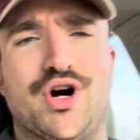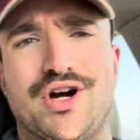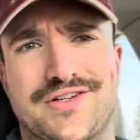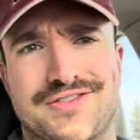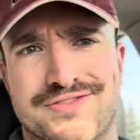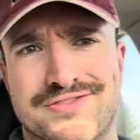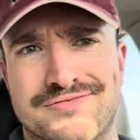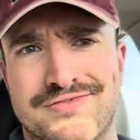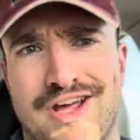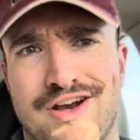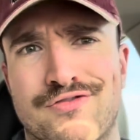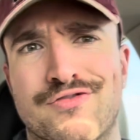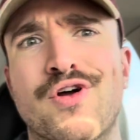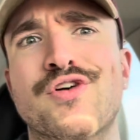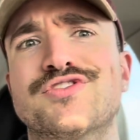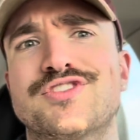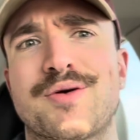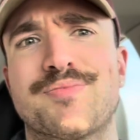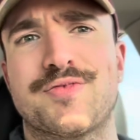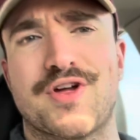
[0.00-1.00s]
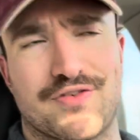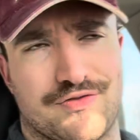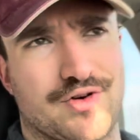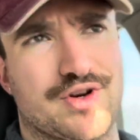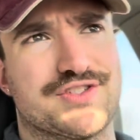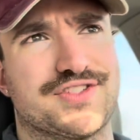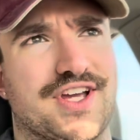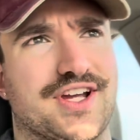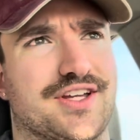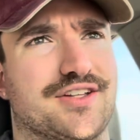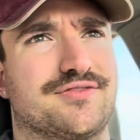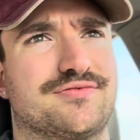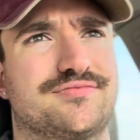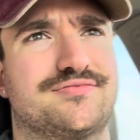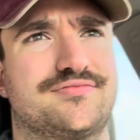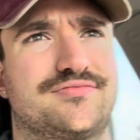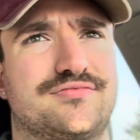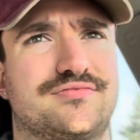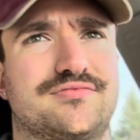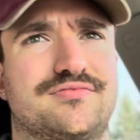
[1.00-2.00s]
books. Kind of froze up there for a
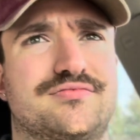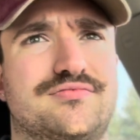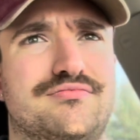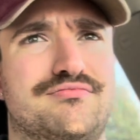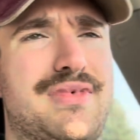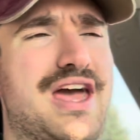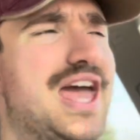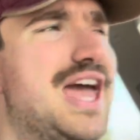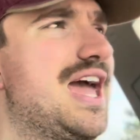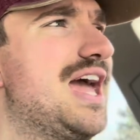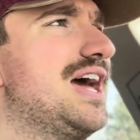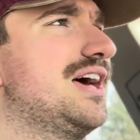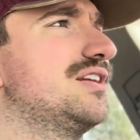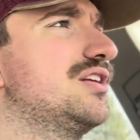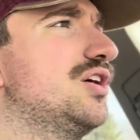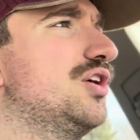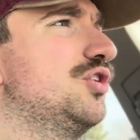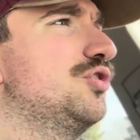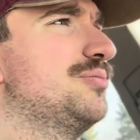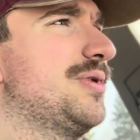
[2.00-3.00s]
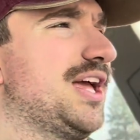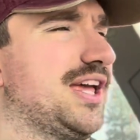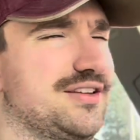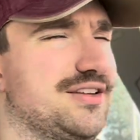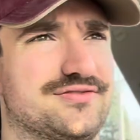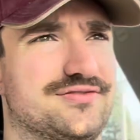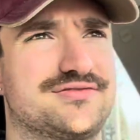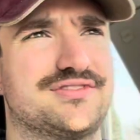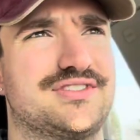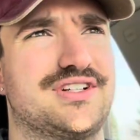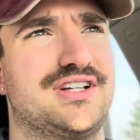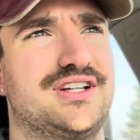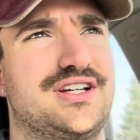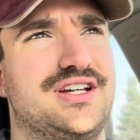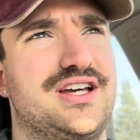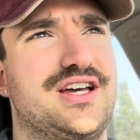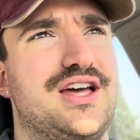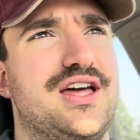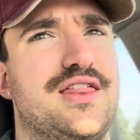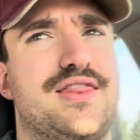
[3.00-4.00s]
second. Man, oh
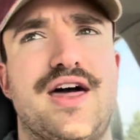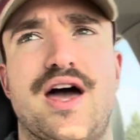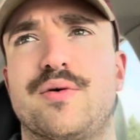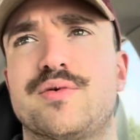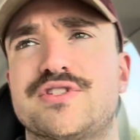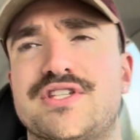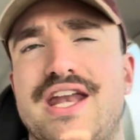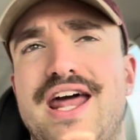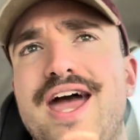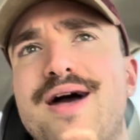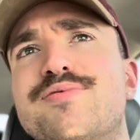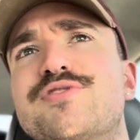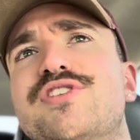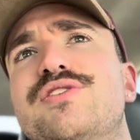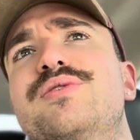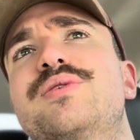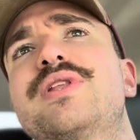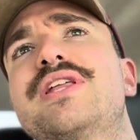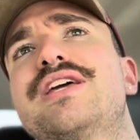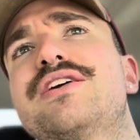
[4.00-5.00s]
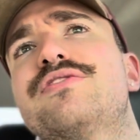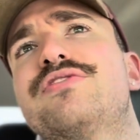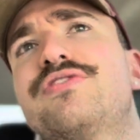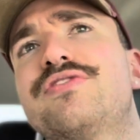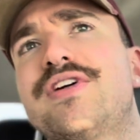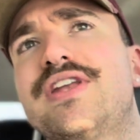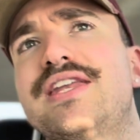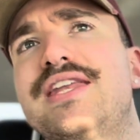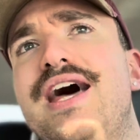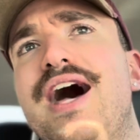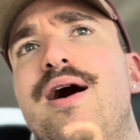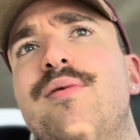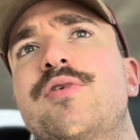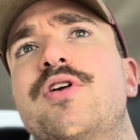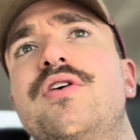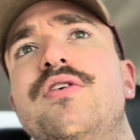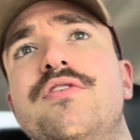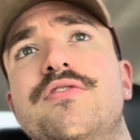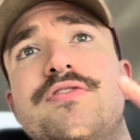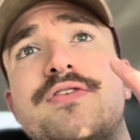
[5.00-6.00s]
man. That was an absolutely
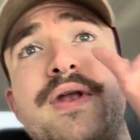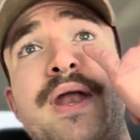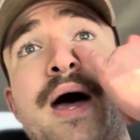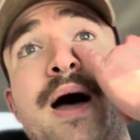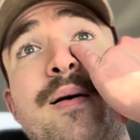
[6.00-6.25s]
phenomenal